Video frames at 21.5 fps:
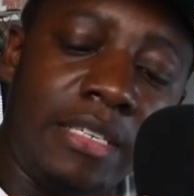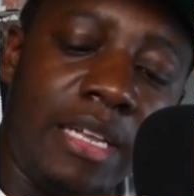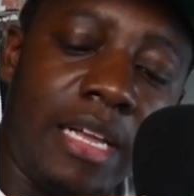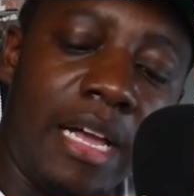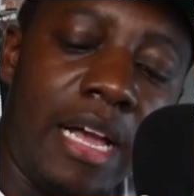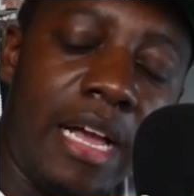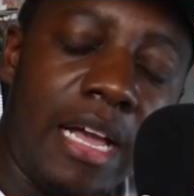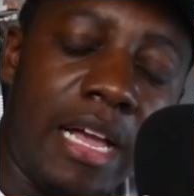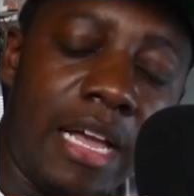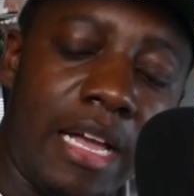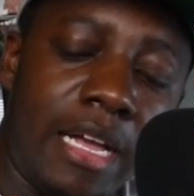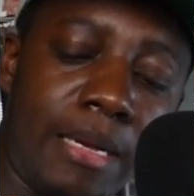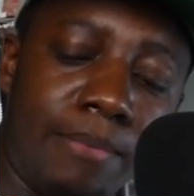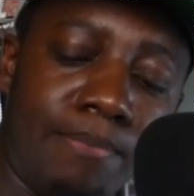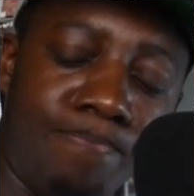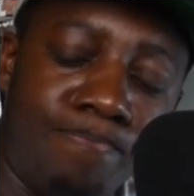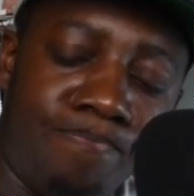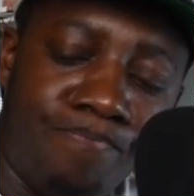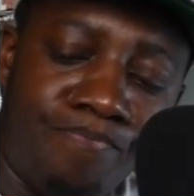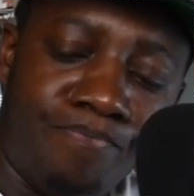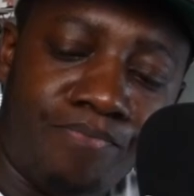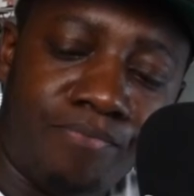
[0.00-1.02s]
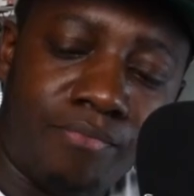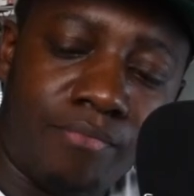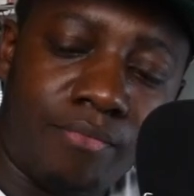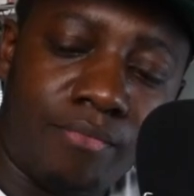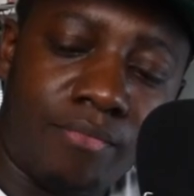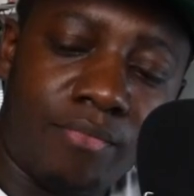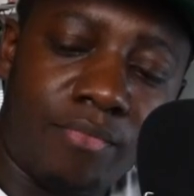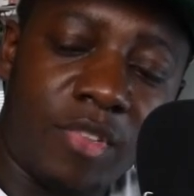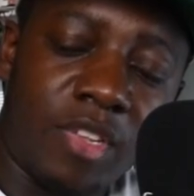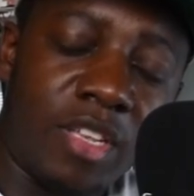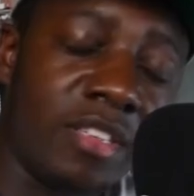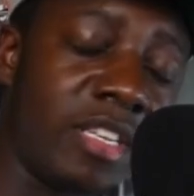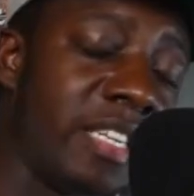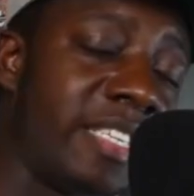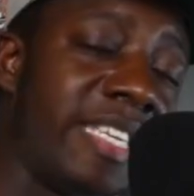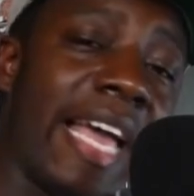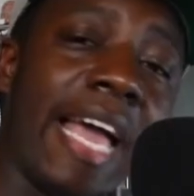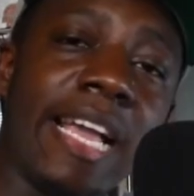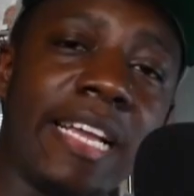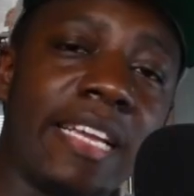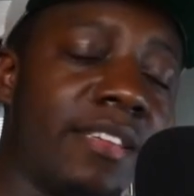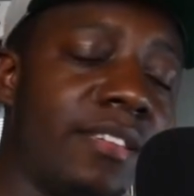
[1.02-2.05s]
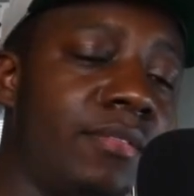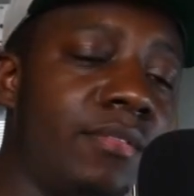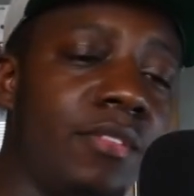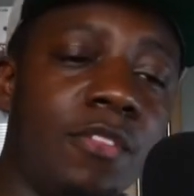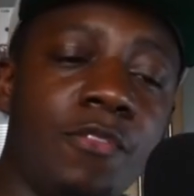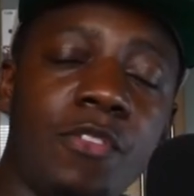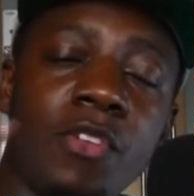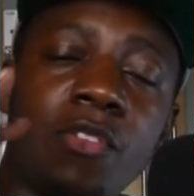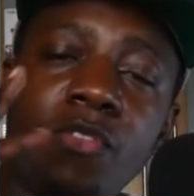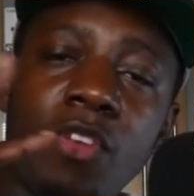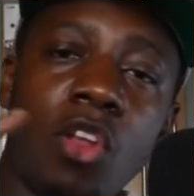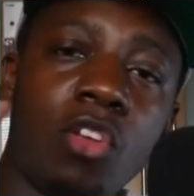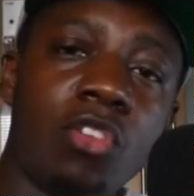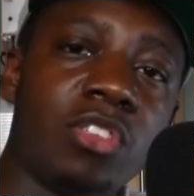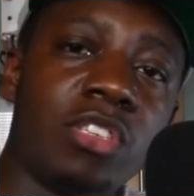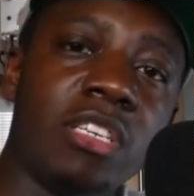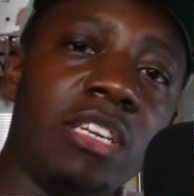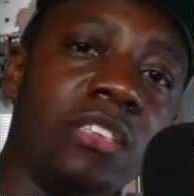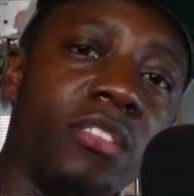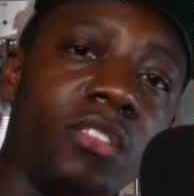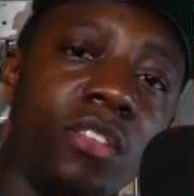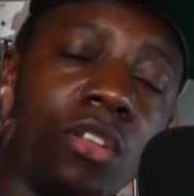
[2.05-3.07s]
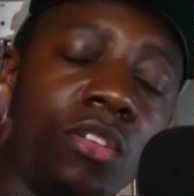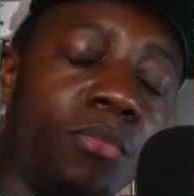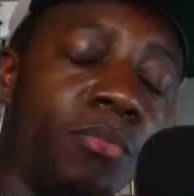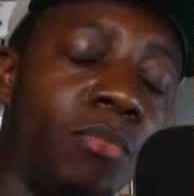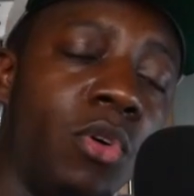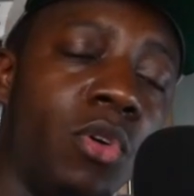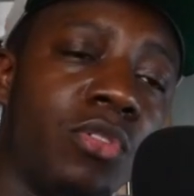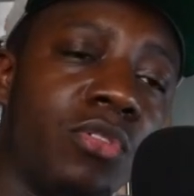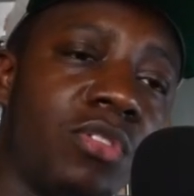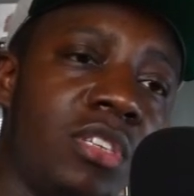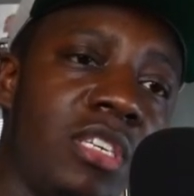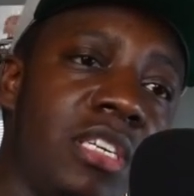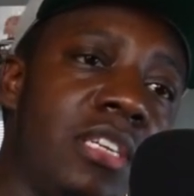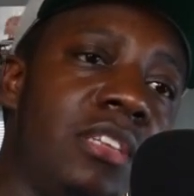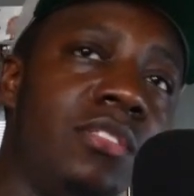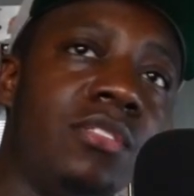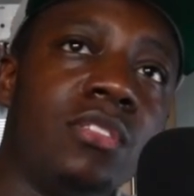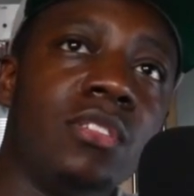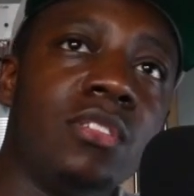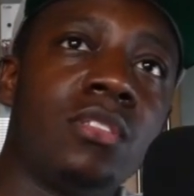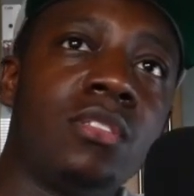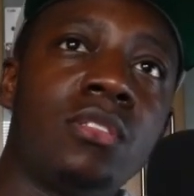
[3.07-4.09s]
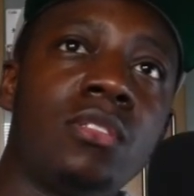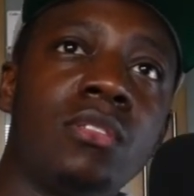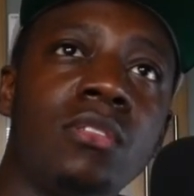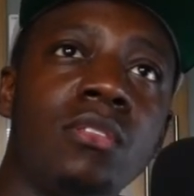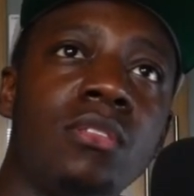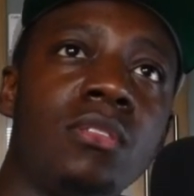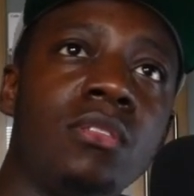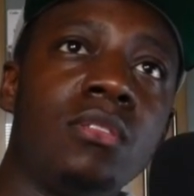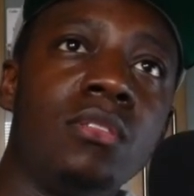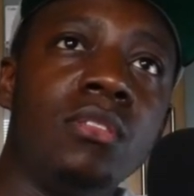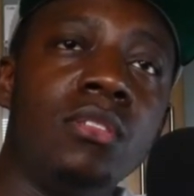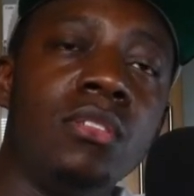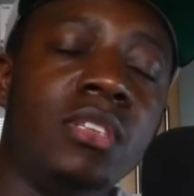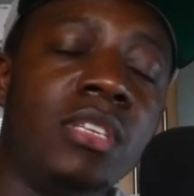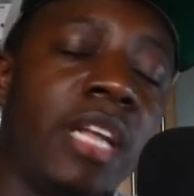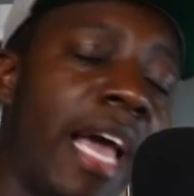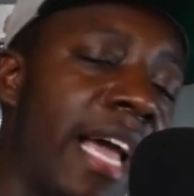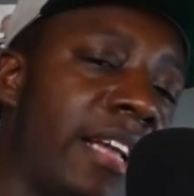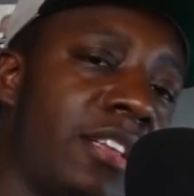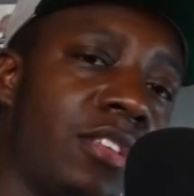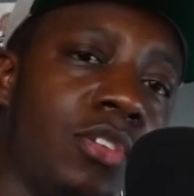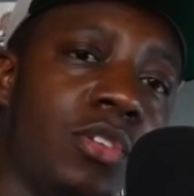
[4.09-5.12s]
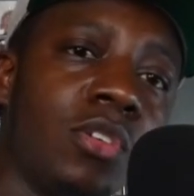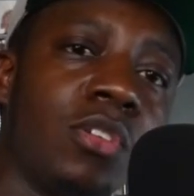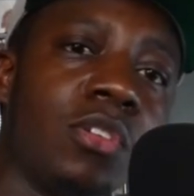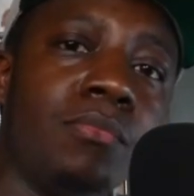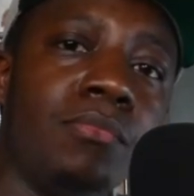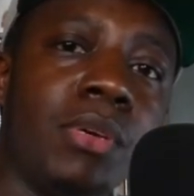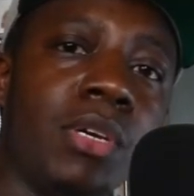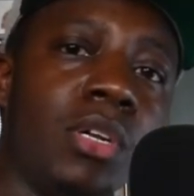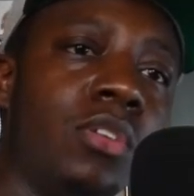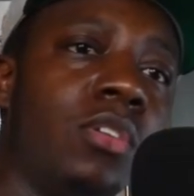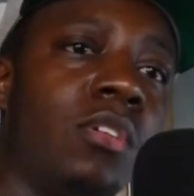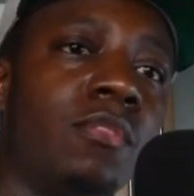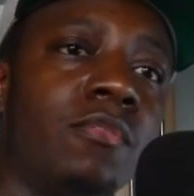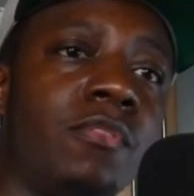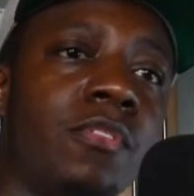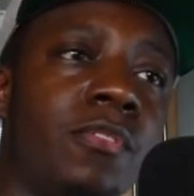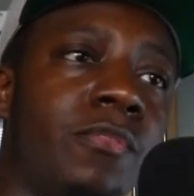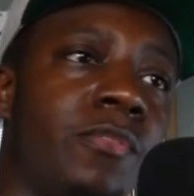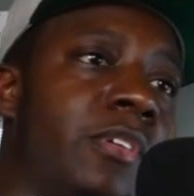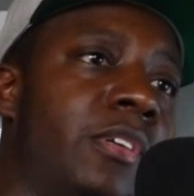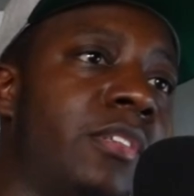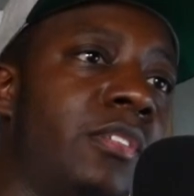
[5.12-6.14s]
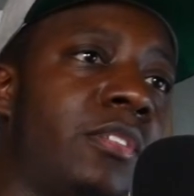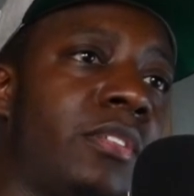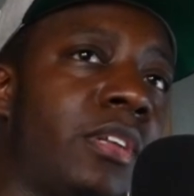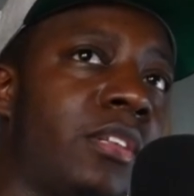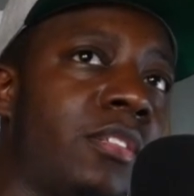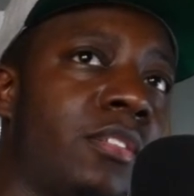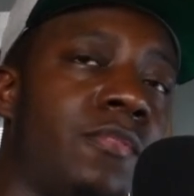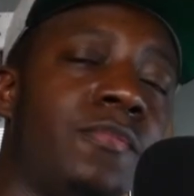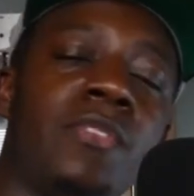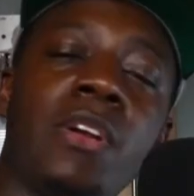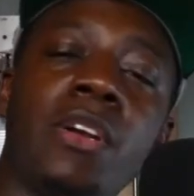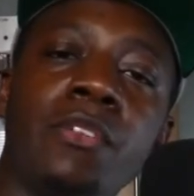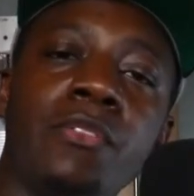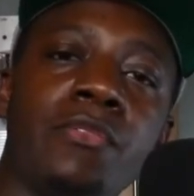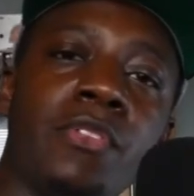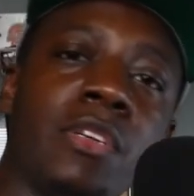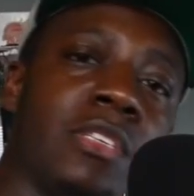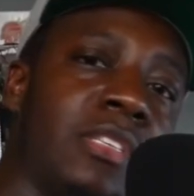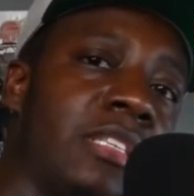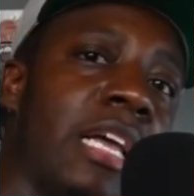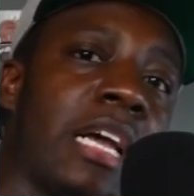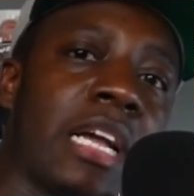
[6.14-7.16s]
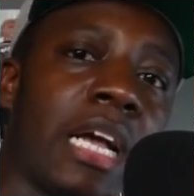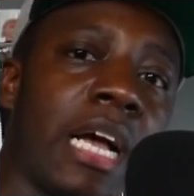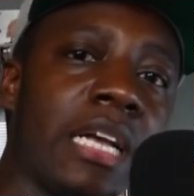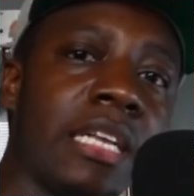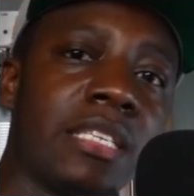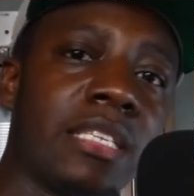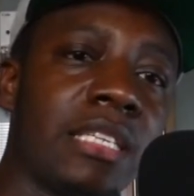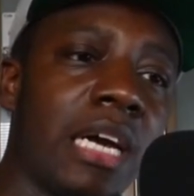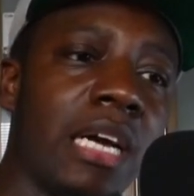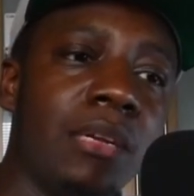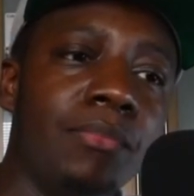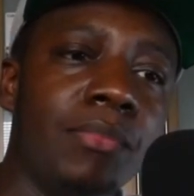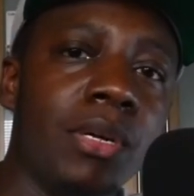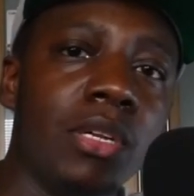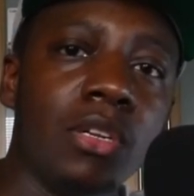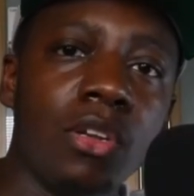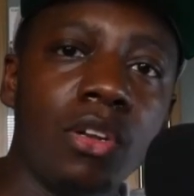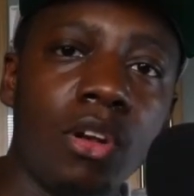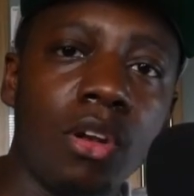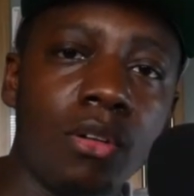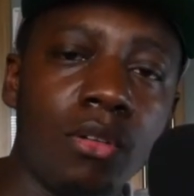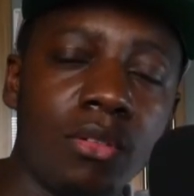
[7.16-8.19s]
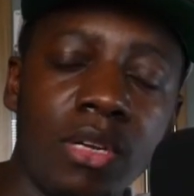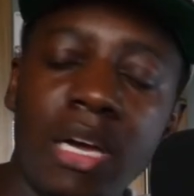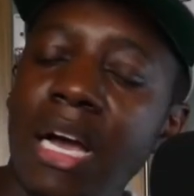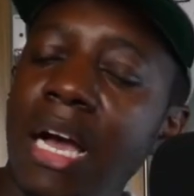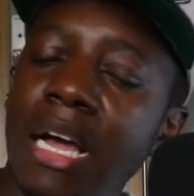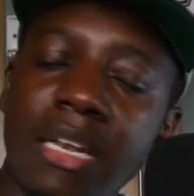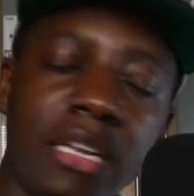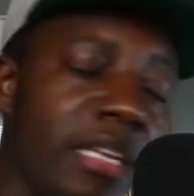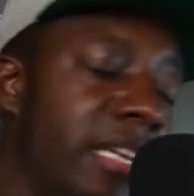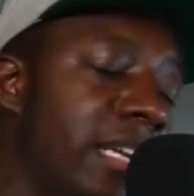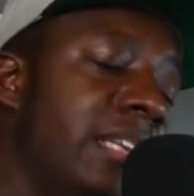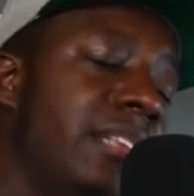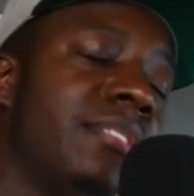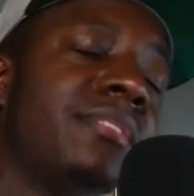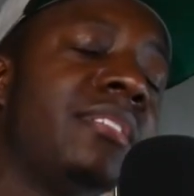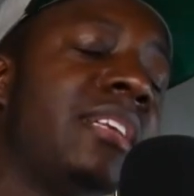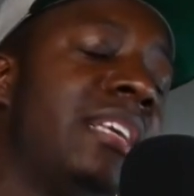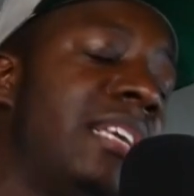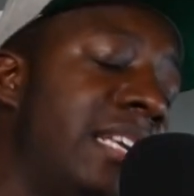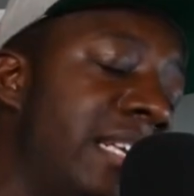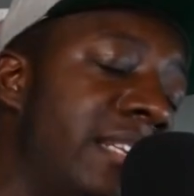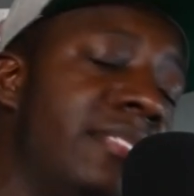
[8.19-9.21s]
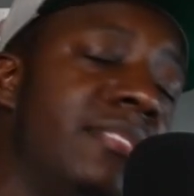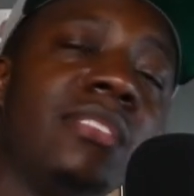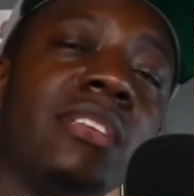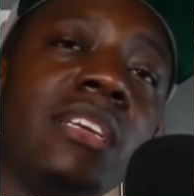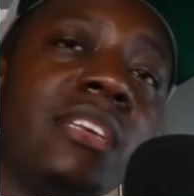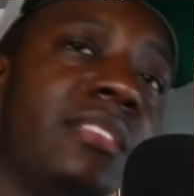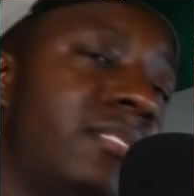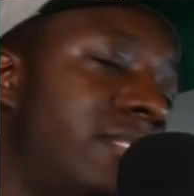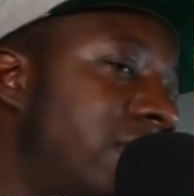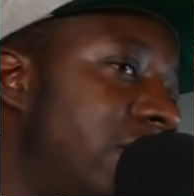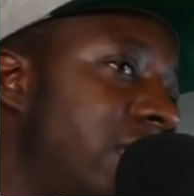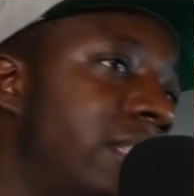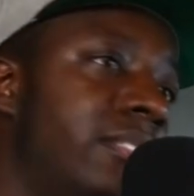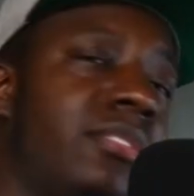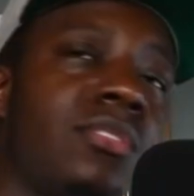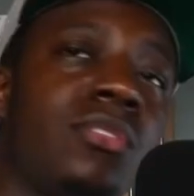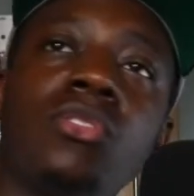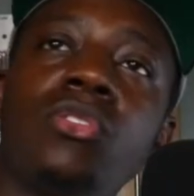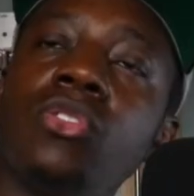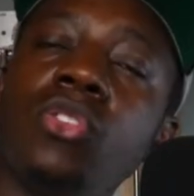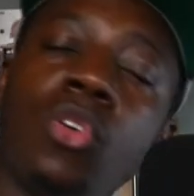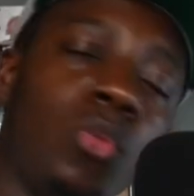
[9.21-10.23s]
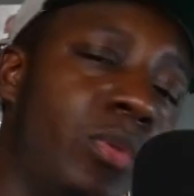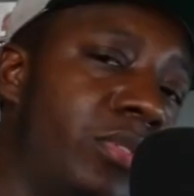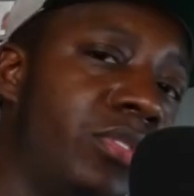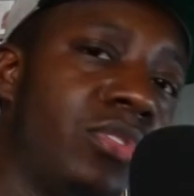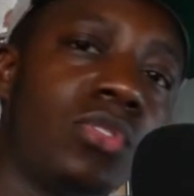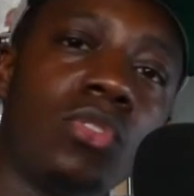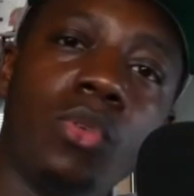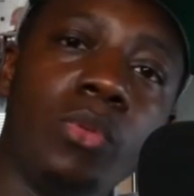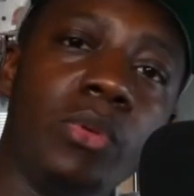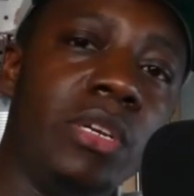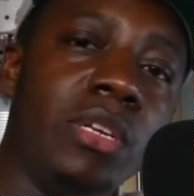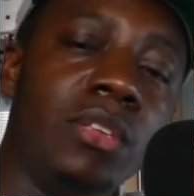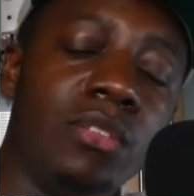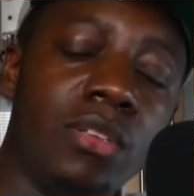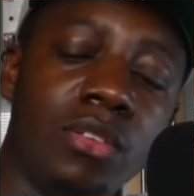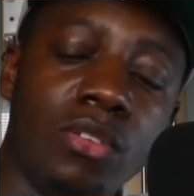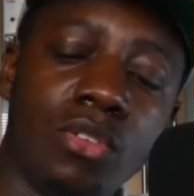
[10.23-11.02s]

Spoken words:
The deck, the Velocity, is the most easiest deck you can build on for first. That's the very first deck I started building on, and it is easy. It's so easy.